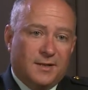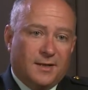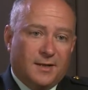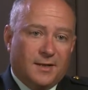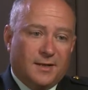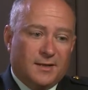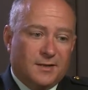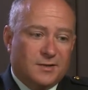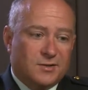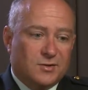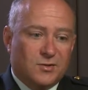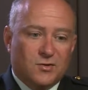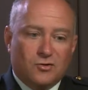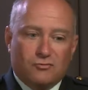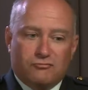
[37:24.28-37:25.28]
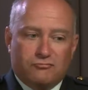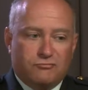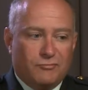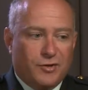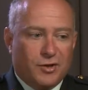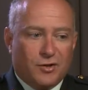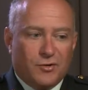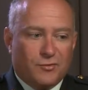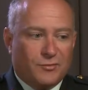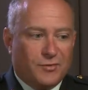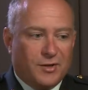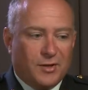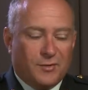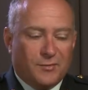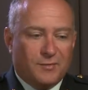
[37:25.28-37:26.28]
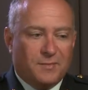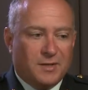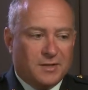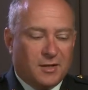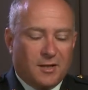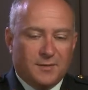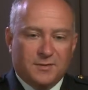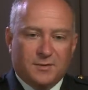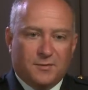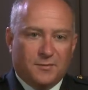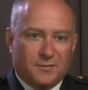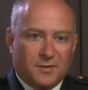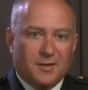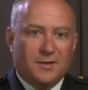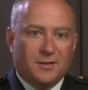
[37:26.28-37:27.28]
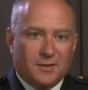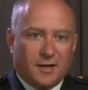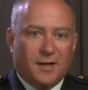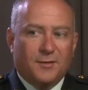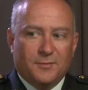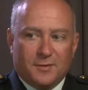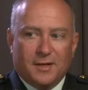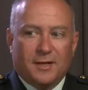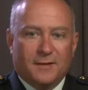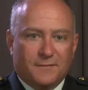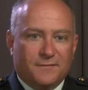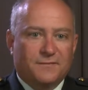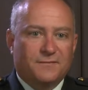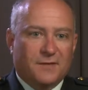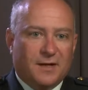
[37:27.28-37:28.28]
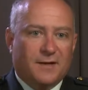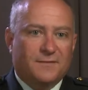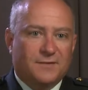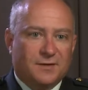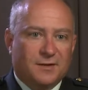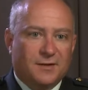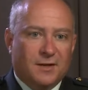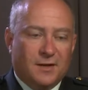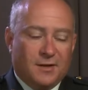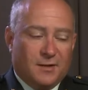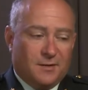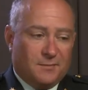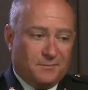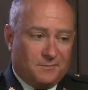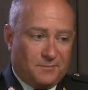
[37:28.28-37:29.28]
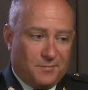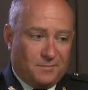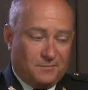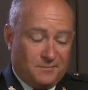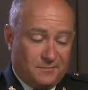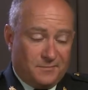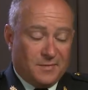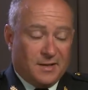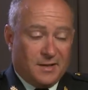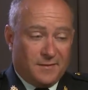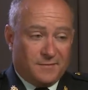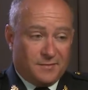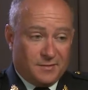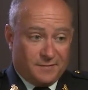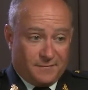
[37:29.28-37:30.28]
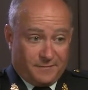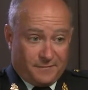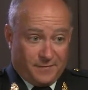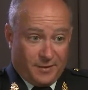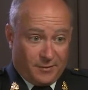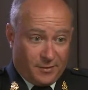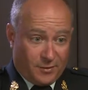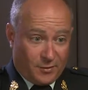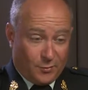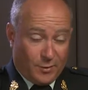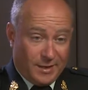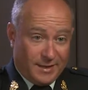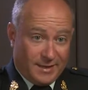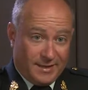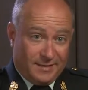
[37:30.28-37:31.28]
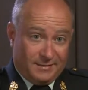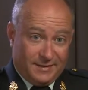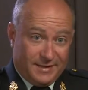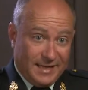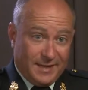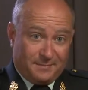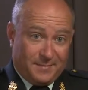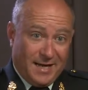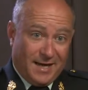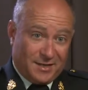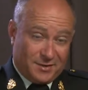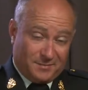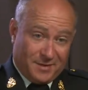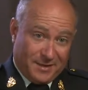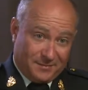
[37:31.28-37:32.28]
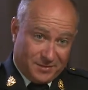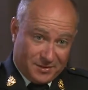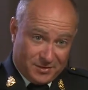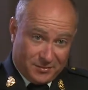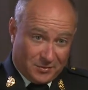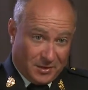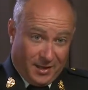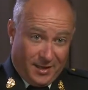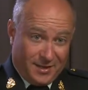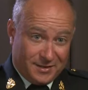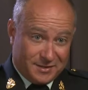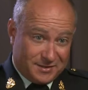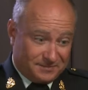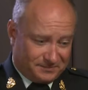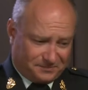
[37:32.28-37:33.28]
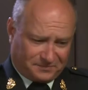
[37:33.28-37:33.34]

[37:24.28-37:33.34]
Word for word: so you know there would be times where I would have to figure out a way to get back to my platoon lines